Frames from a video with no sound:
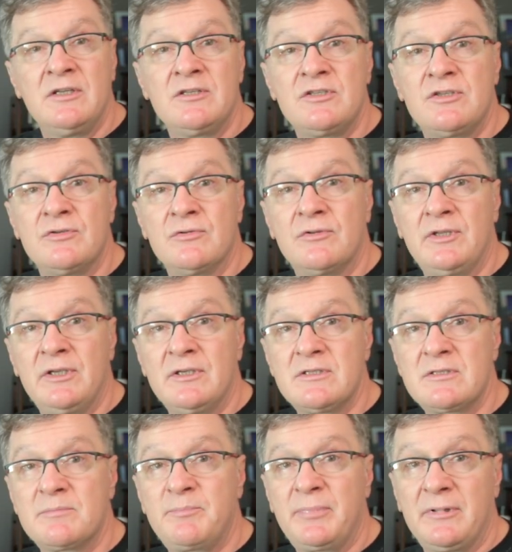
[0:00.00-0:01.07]
to
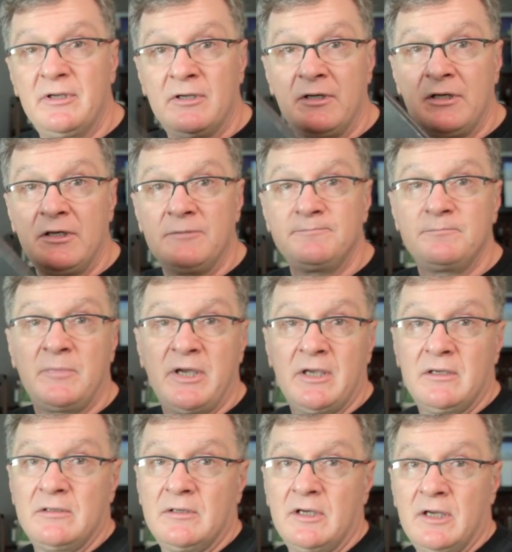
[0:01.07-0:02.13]
this, uh, my
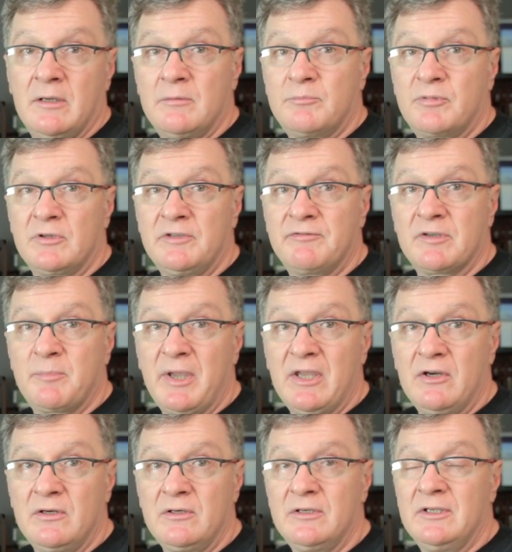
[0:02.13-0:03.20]
uh, prolific
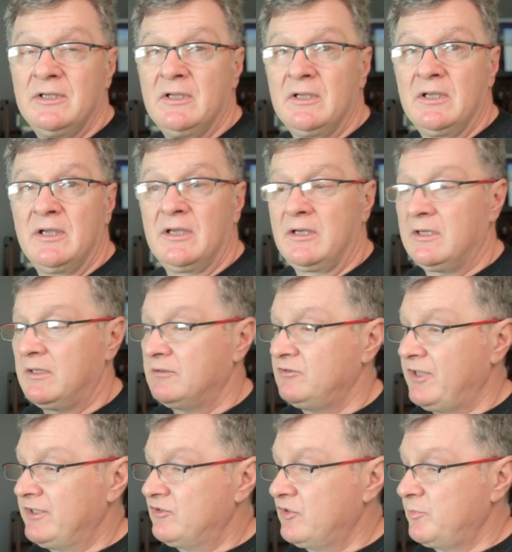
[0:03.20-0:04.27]
painter um,
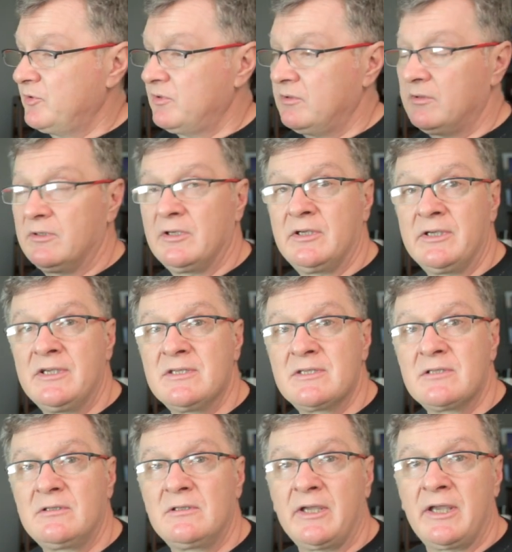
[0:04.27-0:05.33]
day tripper
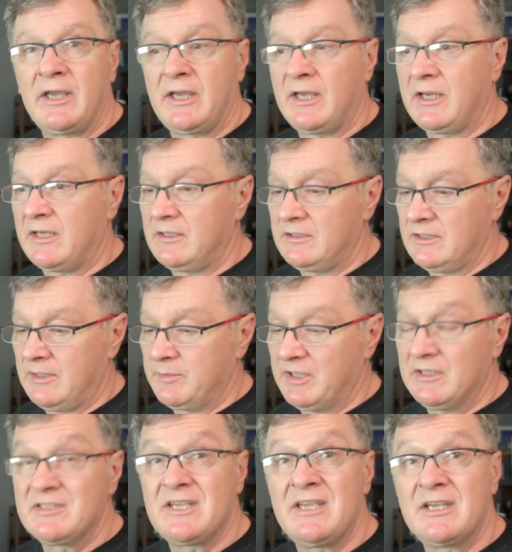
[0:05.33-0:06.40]
easel and I'm
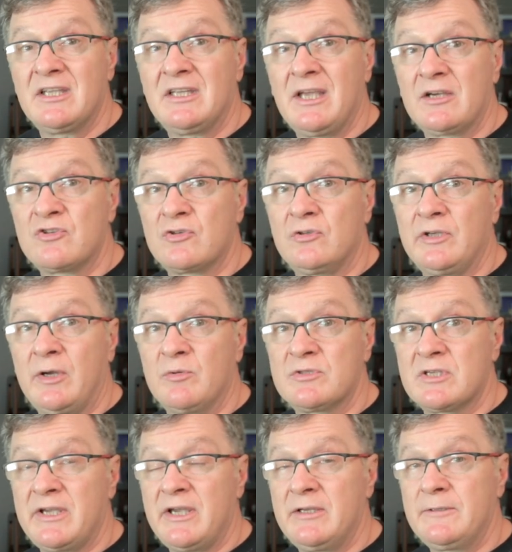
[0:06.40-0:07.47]
gonna take it actually
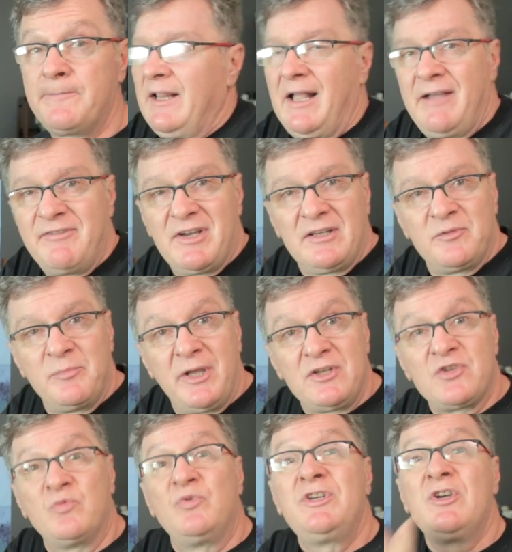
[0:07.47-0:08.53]
outside. I've got to mention we're